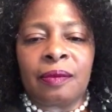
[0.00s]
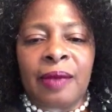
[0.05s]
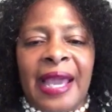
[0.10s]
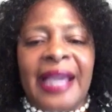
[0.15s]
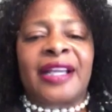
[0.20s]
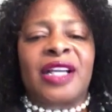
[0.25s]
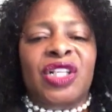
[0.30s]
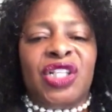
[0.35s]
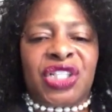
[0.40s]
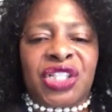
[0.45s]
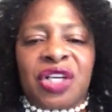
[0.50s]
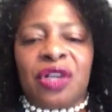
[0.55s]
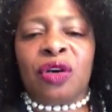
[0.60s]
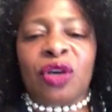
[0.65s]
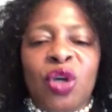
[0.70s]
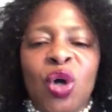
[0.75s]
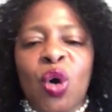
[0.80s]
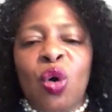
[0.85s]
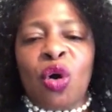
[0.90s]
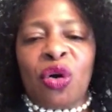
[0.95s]
And consider
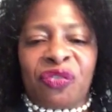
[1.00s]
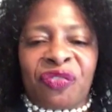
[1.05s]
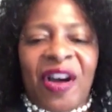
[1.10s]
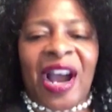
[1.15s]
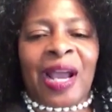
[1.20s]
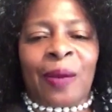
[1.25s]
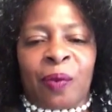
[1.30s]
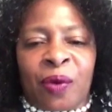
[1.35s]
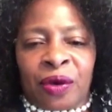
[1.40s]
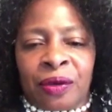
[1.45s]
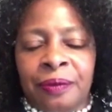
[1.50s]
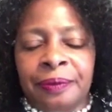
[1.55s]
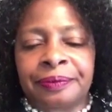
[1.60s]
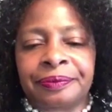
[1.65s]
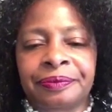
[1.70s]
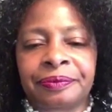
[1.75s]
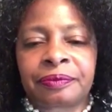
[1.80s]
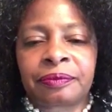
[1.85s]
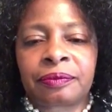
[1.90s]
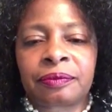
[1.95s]
Google Fiber
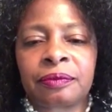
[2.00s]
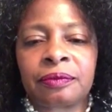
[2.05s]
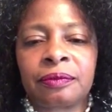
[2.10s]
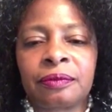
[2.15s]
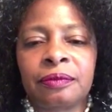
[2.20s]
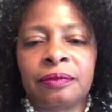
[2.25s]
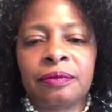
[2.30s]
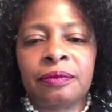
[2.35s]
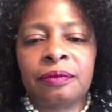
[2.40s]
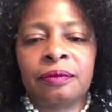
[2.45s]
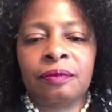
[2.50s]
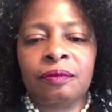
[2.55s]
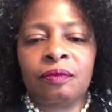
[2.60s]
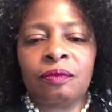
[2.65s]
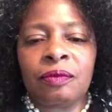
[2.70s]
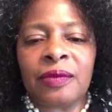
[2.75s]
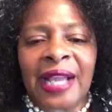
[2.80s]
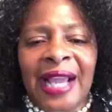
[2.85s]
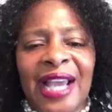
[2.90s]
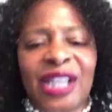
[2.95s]

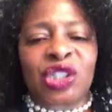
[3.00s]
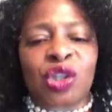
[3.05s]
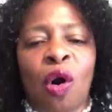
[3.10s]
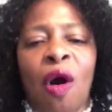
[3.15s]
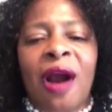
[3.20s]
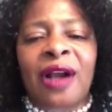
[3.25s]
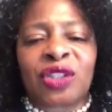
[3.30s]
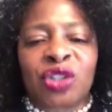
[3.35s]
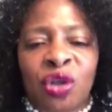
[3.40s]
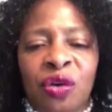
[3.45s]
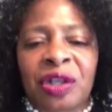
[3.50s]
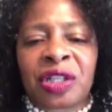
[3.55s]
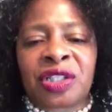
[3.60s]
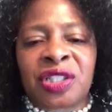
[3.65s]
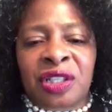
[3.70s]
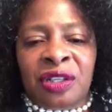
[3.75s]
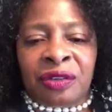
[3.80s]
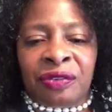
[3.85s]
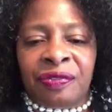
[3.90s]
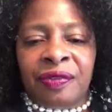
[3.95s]
as your
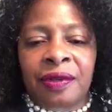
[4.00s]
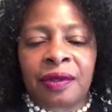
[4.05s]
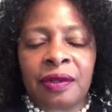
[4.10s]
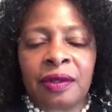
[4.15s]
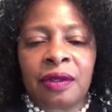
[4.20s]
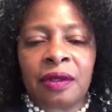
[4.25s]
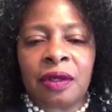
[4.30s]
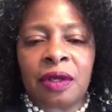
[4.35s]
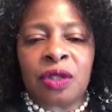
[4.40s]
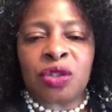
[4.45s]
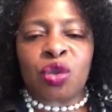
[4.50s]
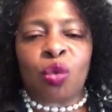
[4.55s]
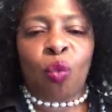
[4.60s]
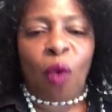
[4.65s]
alternative to